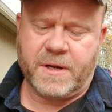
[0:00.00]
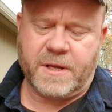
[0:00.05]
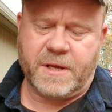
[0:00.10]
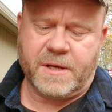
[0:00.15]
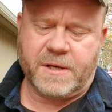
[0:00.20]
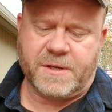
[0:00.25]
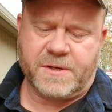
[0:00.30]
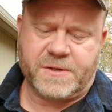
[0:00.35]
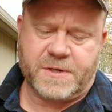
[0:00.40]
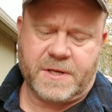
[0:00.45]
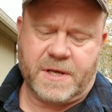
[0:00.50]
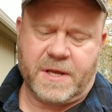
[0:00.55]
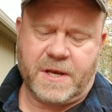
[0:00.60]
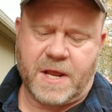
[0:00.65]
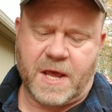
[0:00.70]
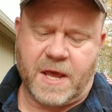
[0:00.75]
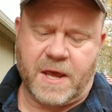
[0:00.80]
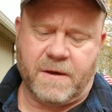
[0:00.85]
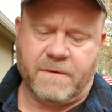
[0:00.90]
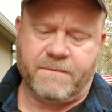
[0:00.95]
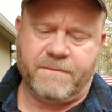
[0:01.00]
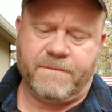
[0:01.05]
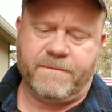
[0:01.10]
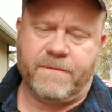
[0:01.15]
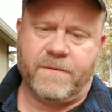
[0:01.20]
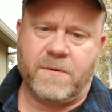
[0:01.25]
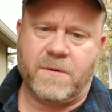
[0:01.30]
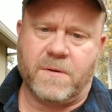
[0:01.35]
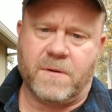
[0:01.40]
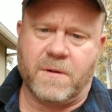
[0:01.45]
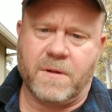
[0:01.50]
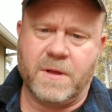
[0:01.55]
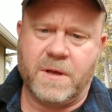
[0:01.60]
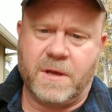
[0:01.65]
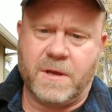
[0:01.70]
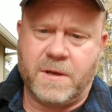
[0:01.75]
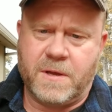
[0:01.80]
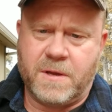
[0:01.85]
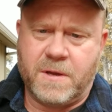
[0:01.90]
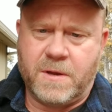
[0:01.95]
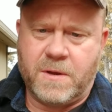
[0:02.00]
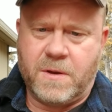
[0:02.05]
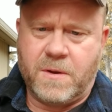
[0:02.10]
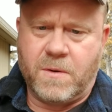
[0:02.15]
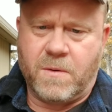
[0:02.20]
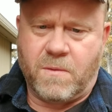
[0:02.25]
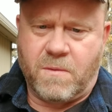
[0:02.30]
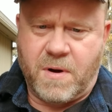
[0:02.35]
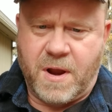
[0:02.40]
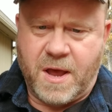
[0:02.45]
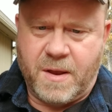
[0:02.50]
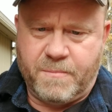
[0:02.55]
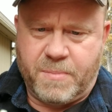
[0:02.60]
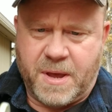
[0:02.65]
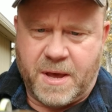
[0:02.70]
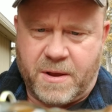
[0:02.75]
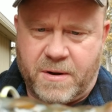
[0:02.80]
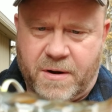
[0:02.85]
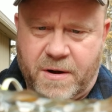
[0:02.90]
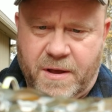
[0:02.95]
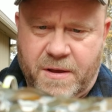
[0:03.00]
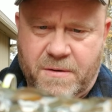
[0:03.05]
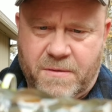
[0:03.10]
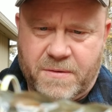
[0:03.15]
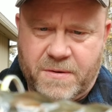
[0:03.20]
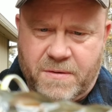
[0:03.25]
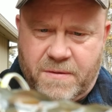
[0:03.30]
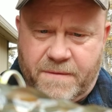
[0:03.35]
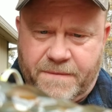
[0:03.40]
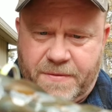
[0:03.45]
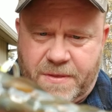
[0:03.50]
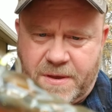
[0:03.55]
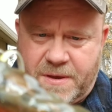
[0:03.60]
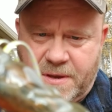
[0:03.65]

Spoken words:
is in a full rat pattern. I don't know if